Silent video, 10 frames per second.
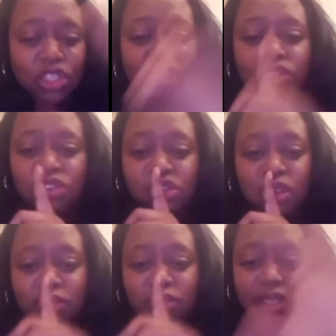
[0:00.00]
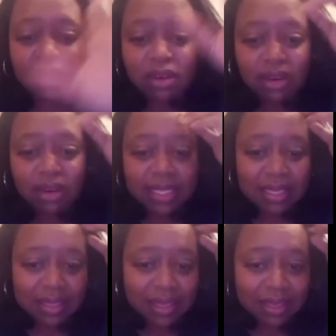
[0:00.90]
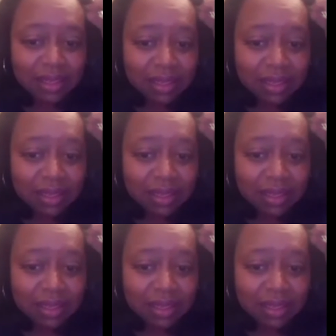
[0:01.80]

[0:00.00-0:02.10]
Shh, don't tell her I said that.